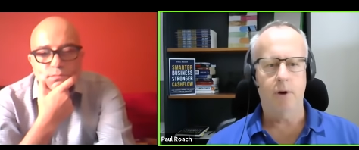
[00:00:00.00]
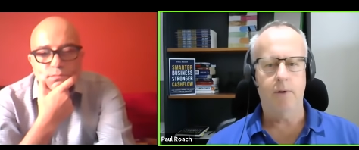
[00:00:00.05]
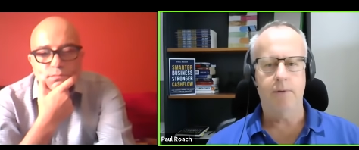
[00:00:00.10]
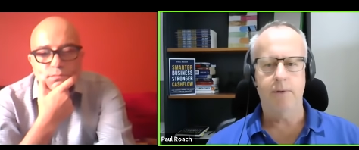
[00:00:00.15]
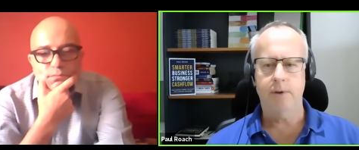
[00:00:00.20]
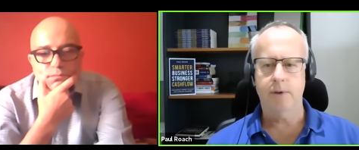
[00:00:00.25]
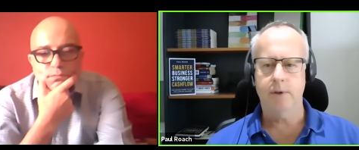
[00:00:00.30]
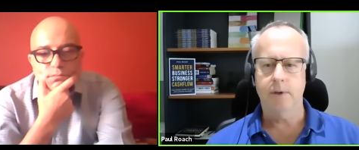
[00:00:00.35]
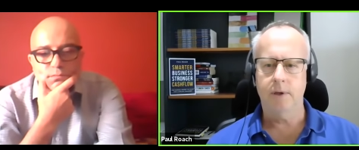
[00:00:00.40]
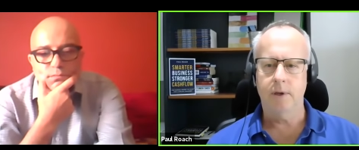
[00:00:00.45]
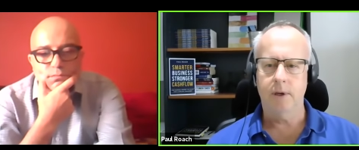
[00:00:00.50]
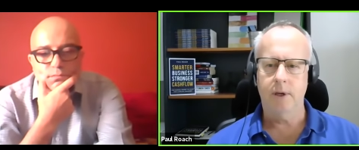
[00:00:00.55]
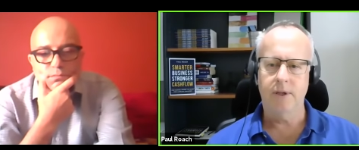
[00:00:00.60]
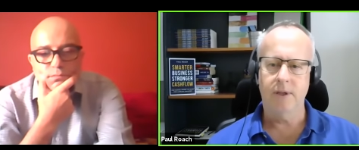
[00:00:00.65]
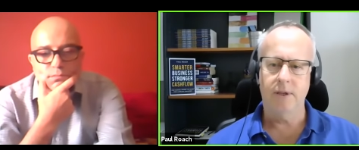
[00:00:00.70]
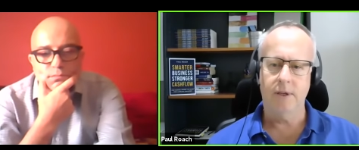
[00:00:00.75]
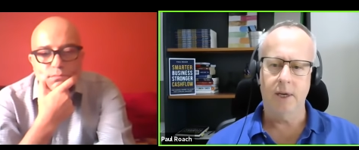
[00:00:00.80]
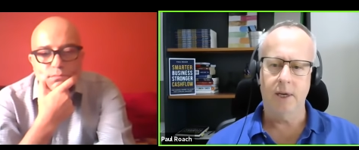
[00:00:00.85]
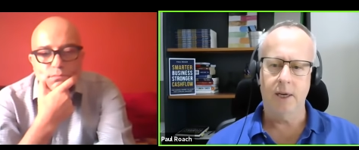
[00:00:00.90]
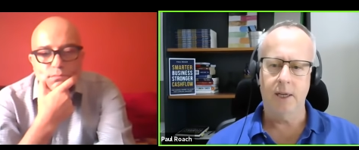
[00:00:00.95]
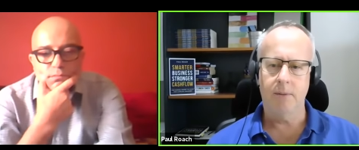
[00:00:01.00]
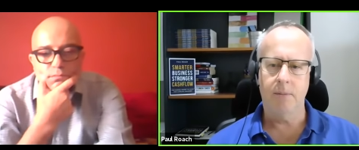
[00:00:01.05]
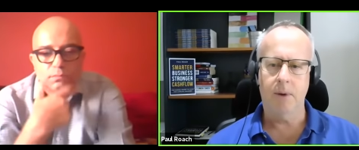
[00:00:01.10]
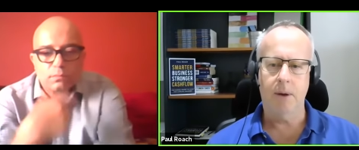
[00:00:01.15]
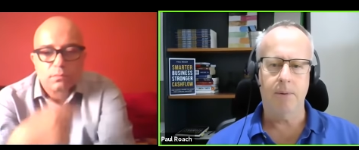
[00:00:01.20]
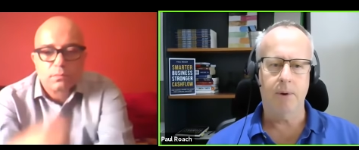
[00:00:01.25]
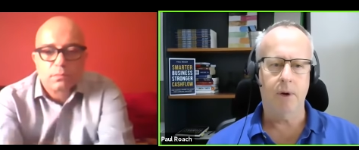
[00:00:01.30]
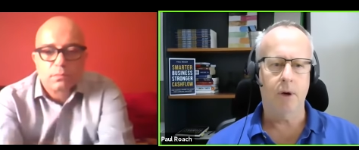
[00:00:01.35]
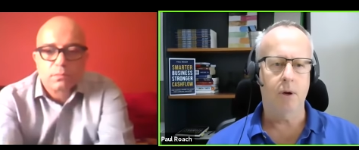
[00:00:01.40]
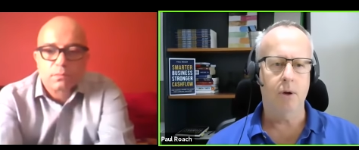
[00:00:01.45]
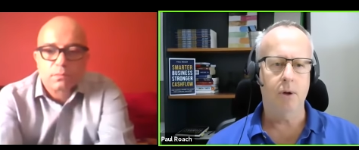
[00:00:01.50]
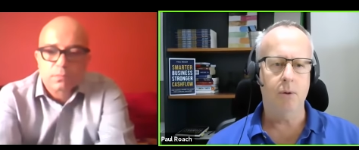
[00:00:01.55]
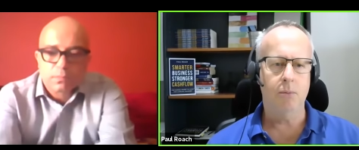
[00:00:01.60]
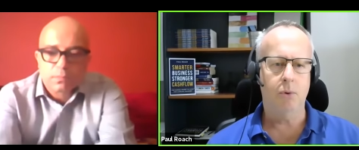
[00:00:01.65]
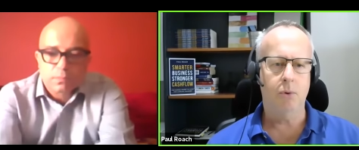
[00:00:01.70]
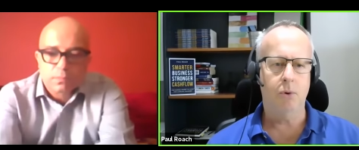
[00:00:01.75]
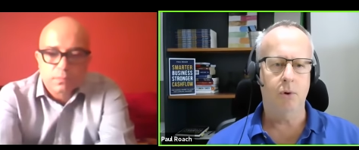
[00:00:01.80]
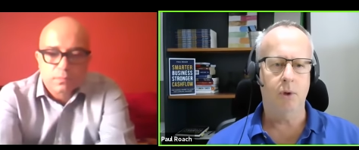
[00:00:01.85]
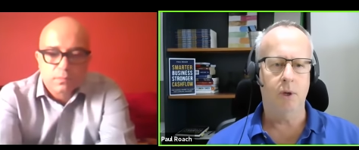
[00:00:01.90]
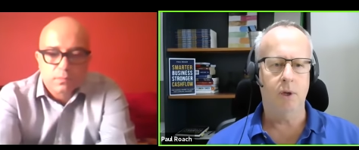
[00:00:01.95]
Speaker 1: office and setting them up at
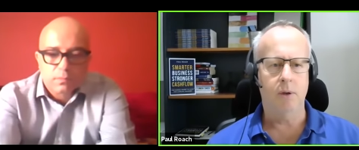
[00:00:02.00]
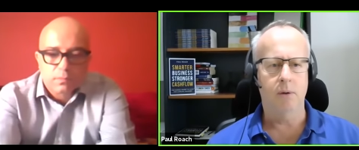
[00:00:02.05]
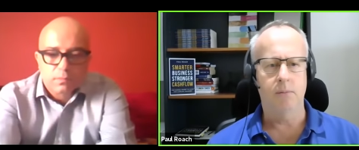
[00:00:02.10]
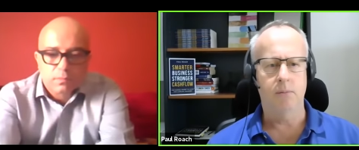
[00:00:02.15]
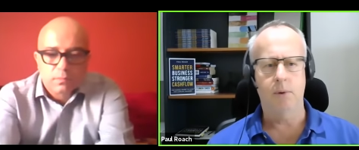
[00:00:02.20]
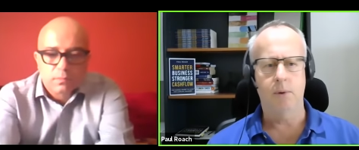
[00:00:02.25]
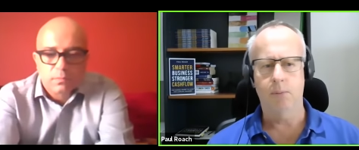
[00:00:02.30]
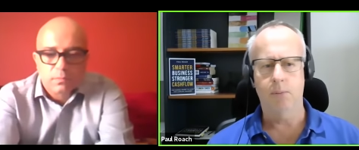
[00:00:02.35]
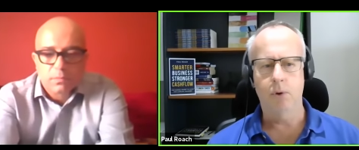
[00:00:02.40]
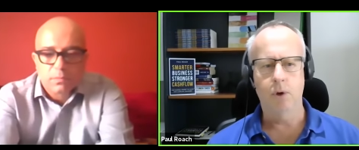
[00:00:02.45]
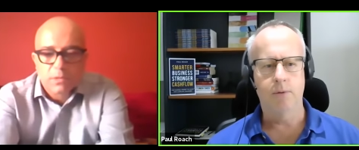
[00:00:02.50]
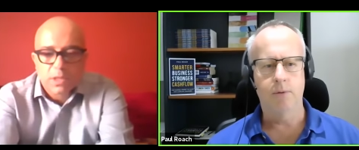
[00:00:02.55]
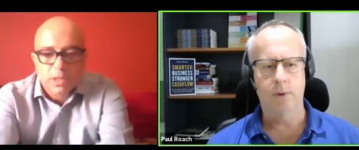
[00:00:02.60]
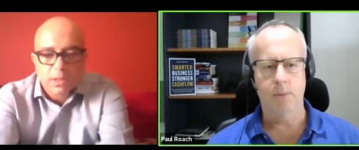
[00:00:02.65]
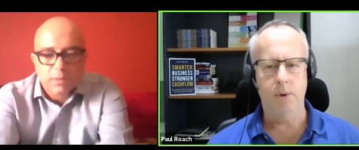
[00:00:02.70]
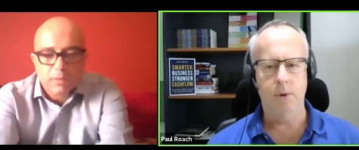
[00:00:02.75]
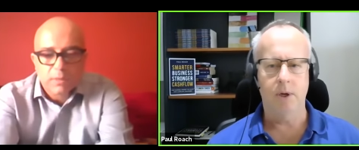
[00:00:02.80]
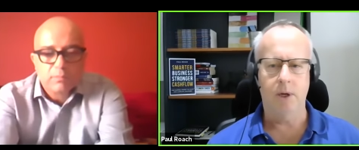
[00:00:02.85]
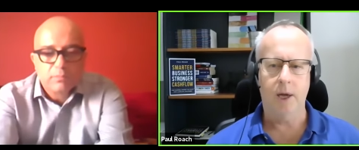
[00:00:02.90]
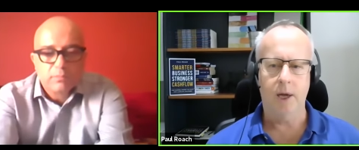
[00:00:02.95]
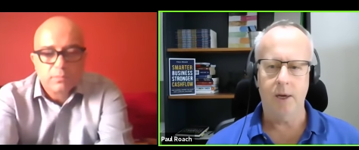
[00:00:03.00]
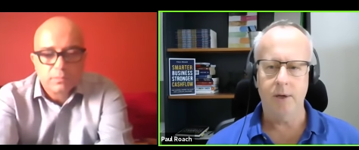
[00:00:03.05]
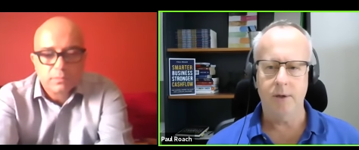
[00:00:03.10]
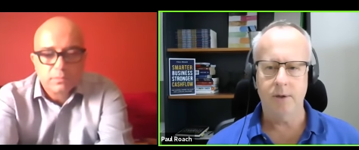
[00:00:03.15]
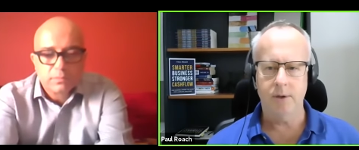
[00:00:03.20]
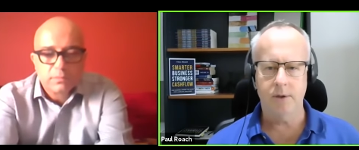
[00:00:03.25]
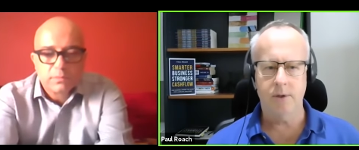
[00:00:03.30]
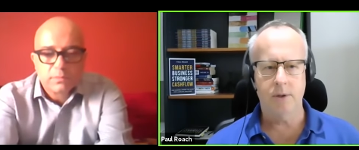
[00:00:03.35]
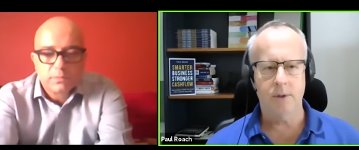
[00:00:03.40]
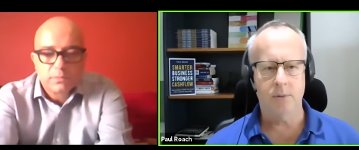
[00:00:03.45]
home, or you improve communications yeah.